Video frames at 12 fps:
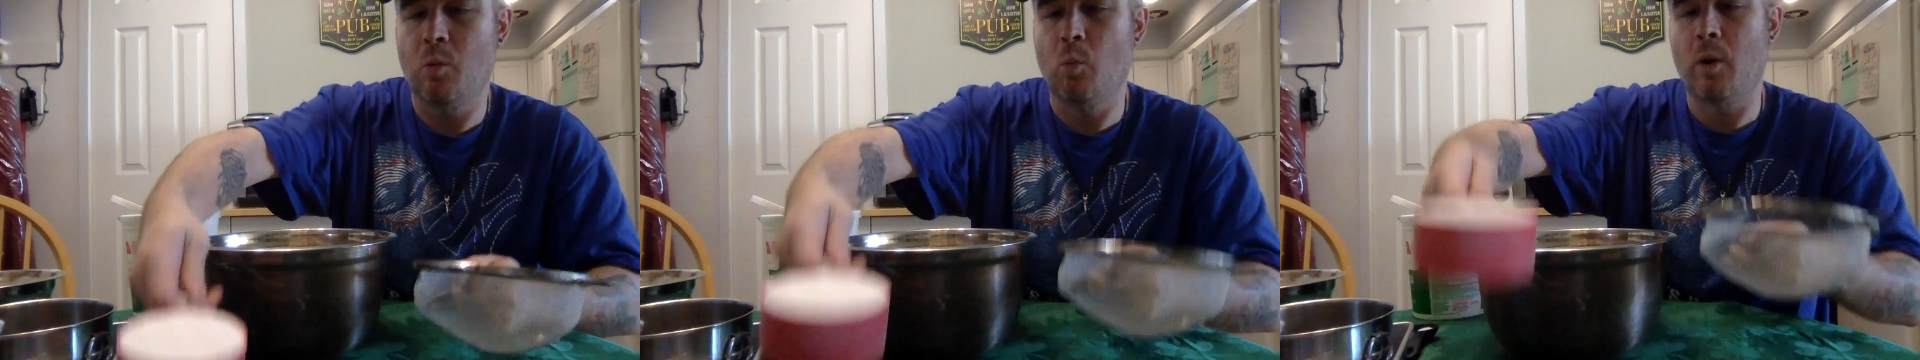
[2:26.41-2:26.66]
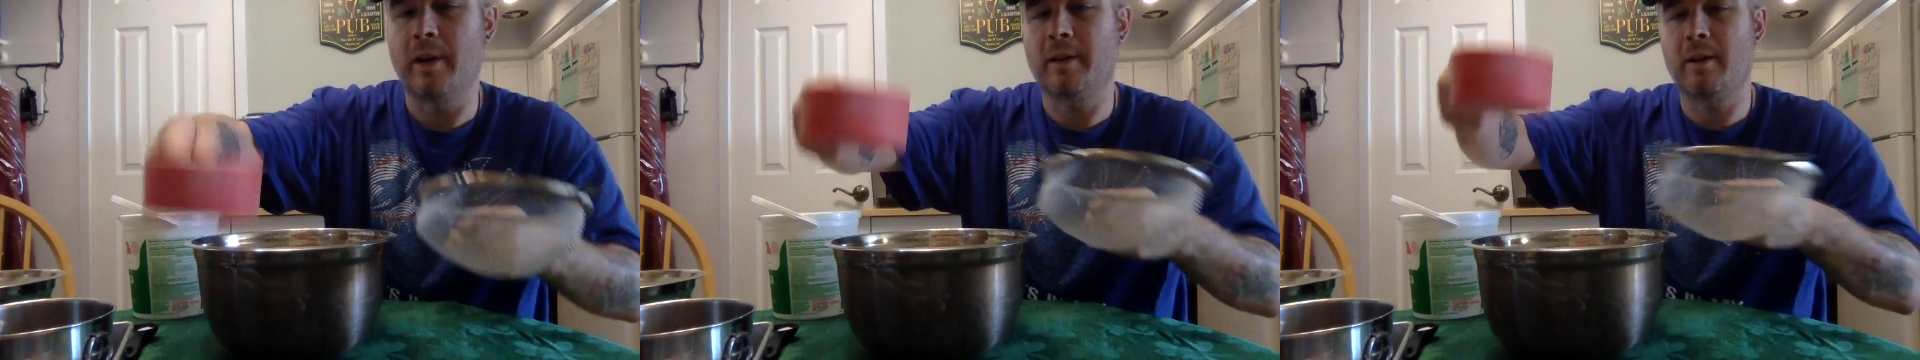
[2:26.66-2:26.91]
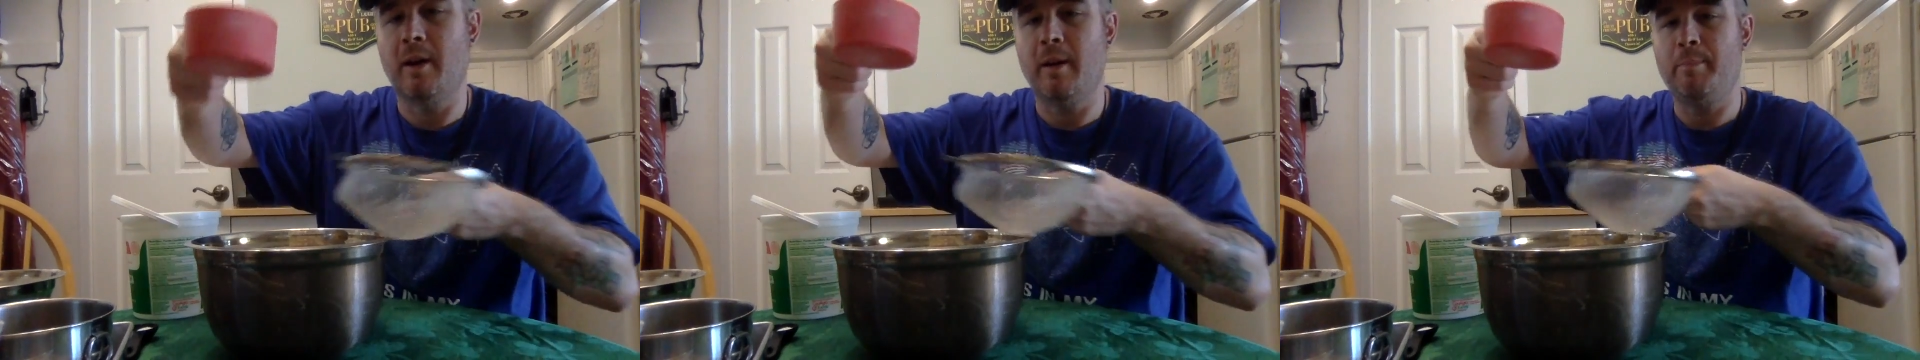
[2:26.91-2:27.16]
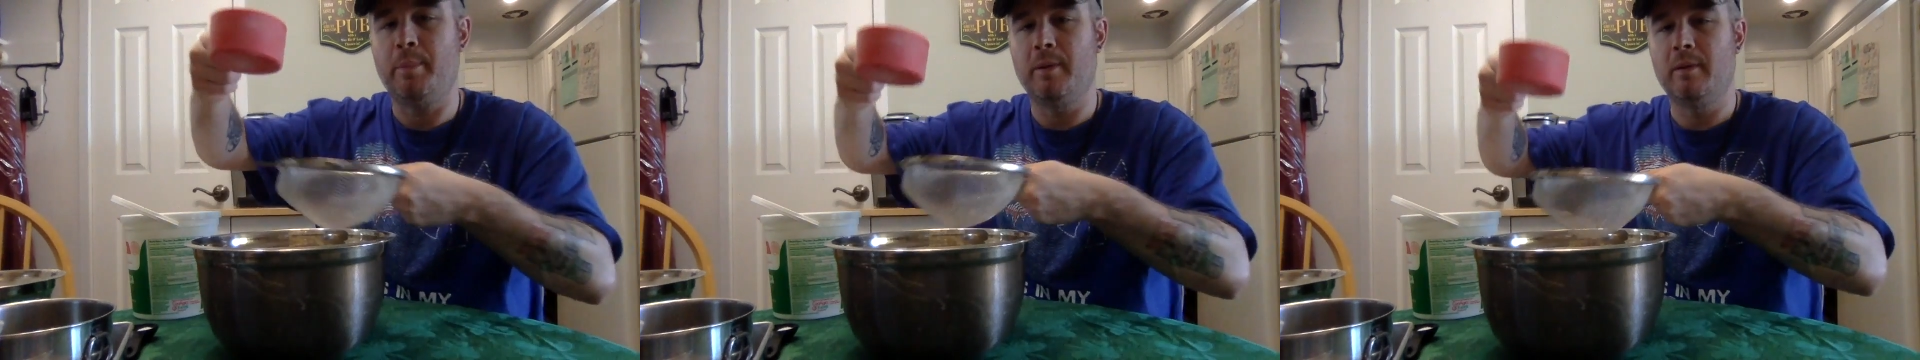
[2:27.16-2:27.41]
1
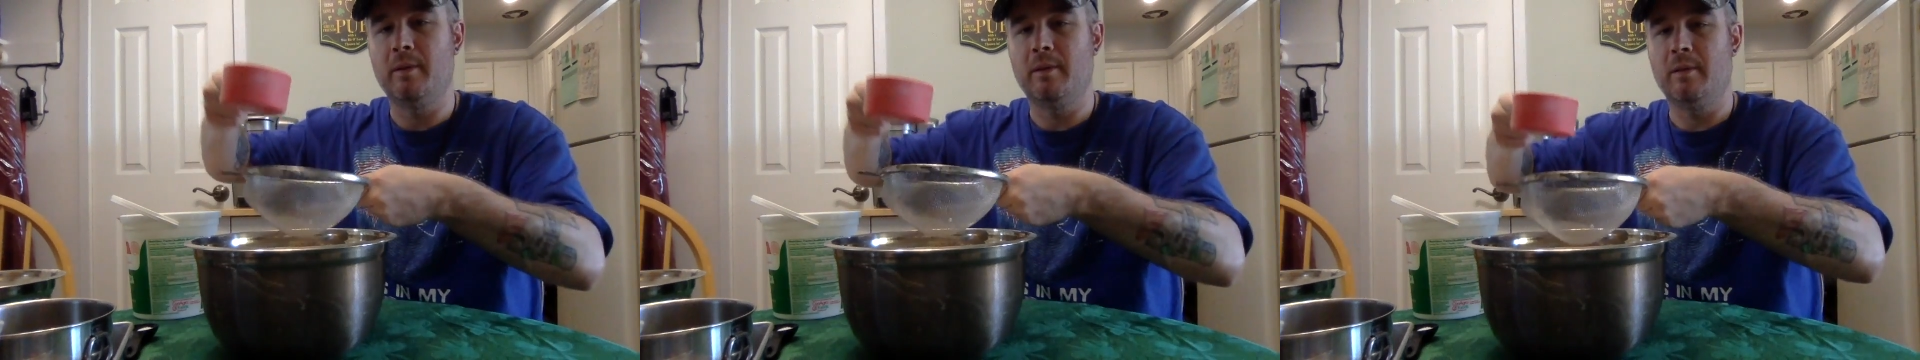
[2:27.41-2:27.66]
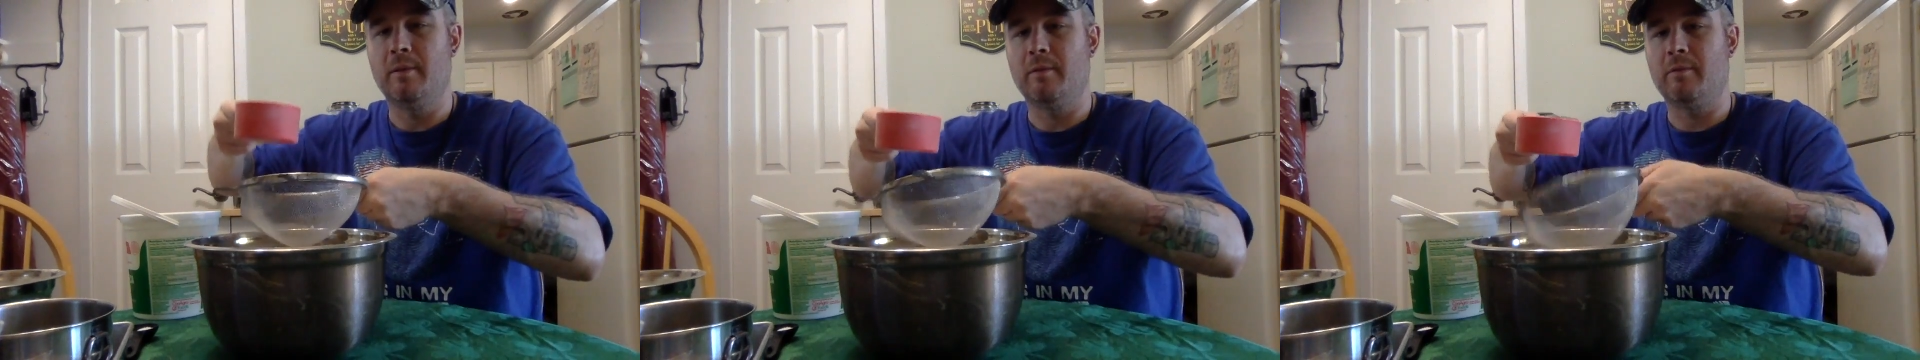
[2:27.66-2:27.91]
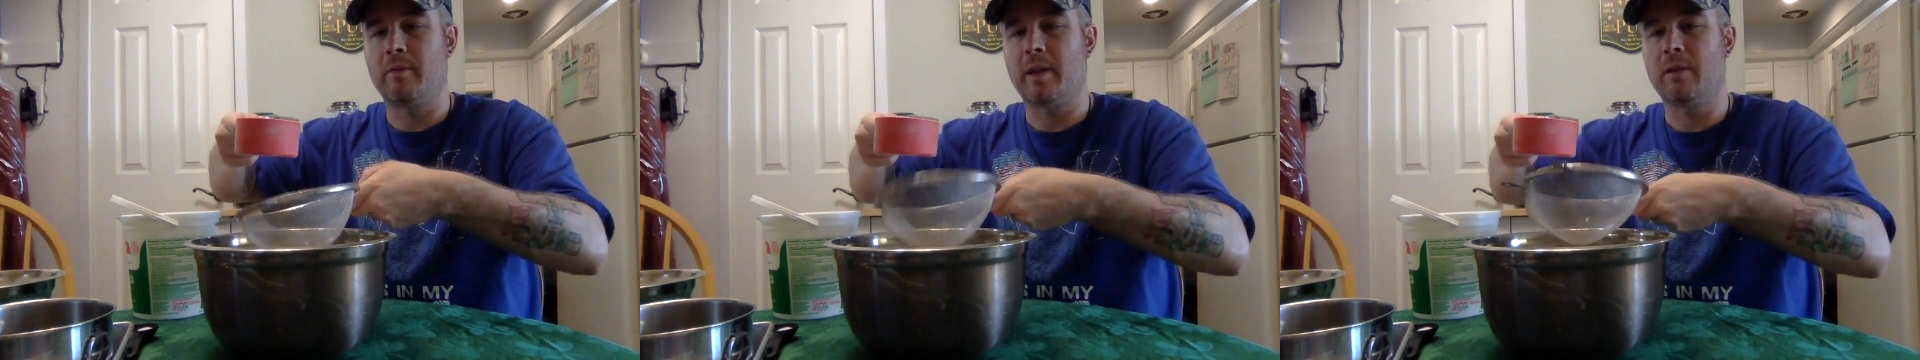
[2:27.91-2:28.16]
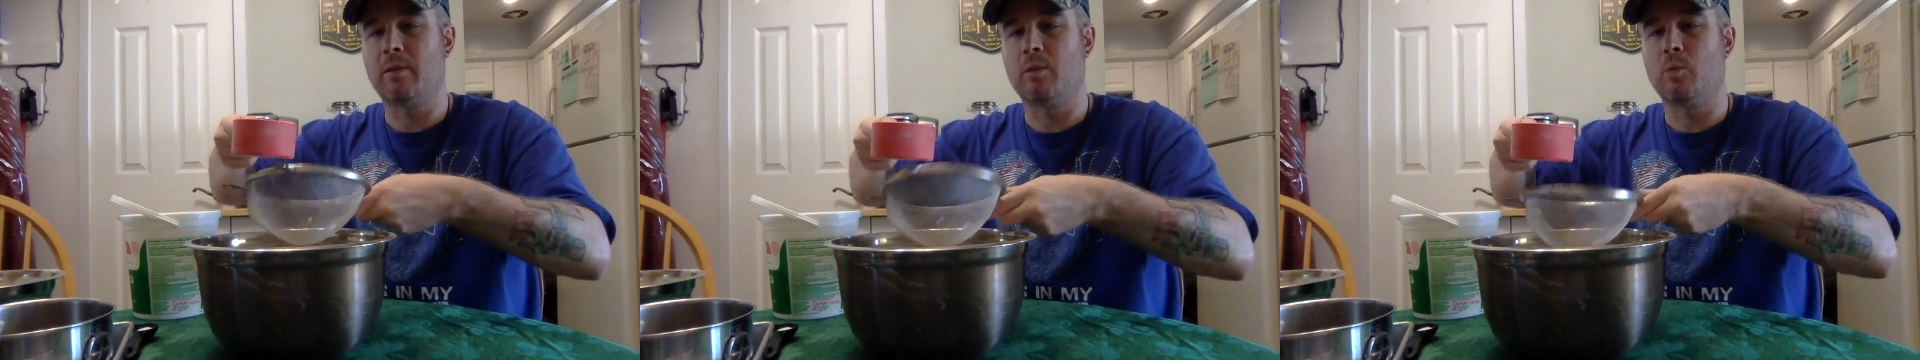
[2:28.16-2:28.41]
cup
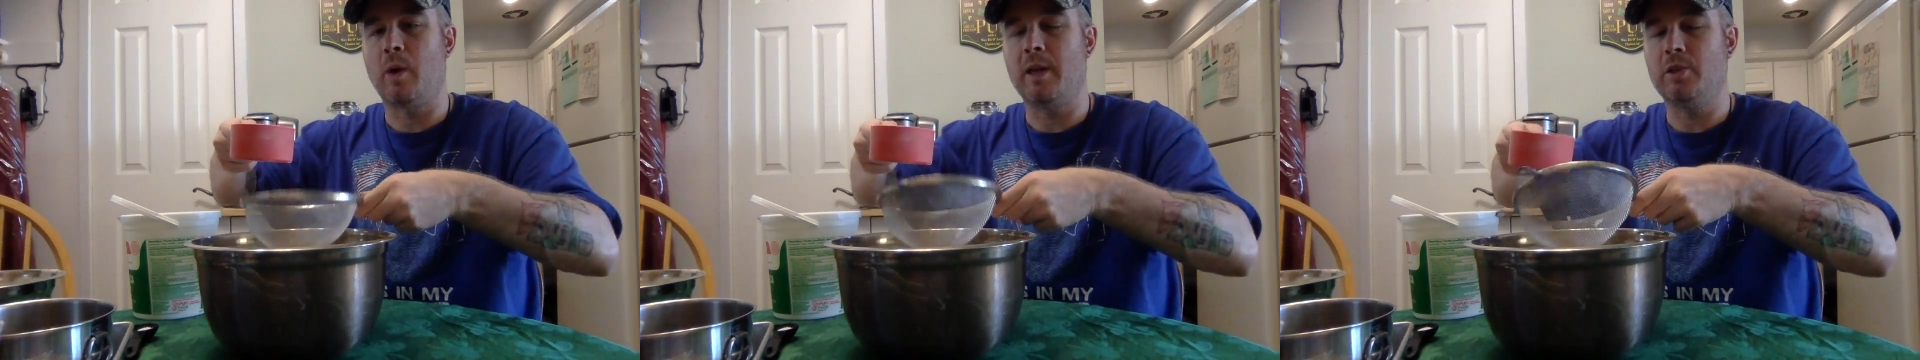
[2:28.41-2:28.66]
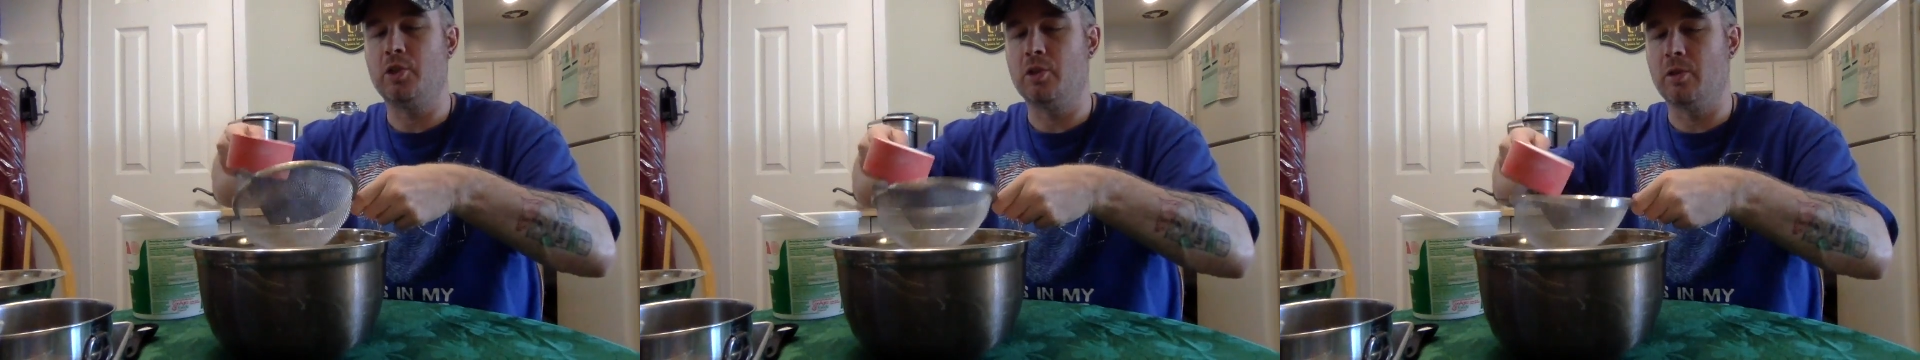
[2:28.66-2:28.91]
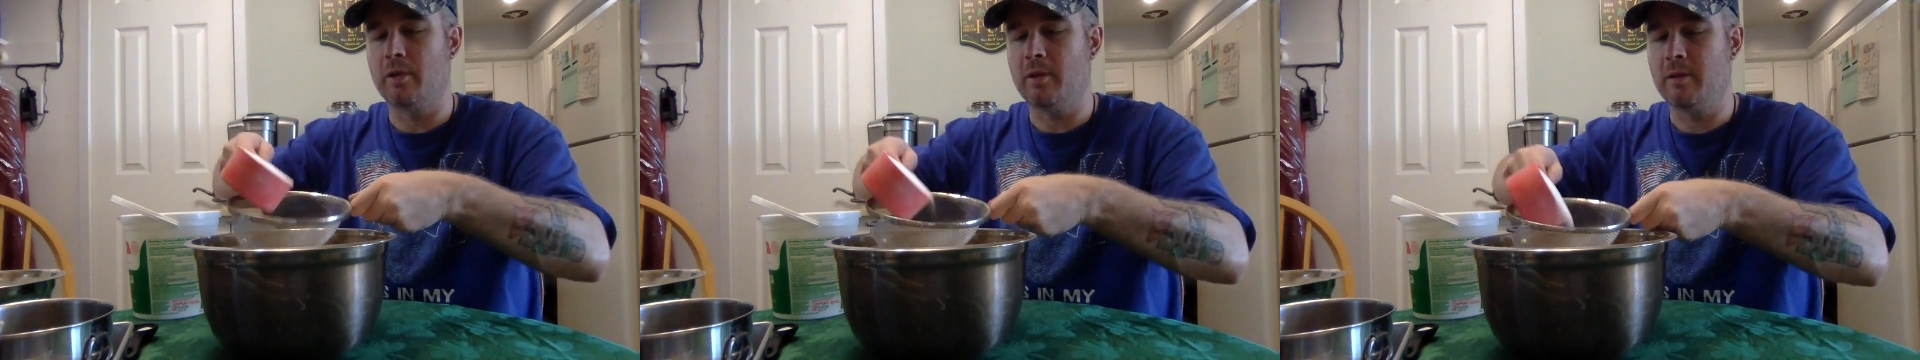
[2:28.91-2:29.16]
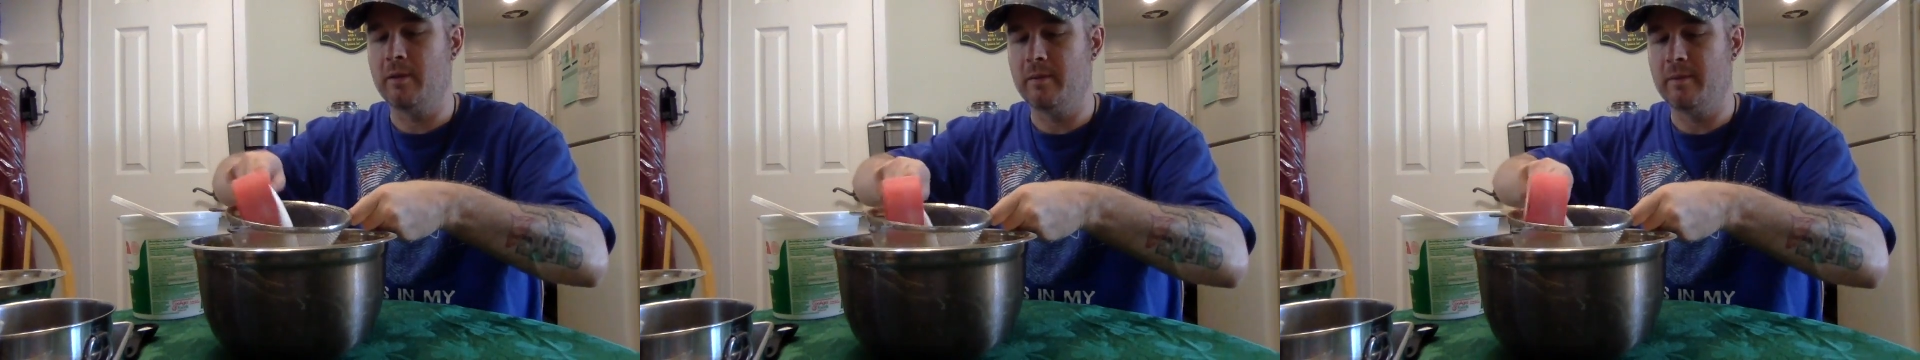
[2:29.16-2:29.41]
regular white sugar.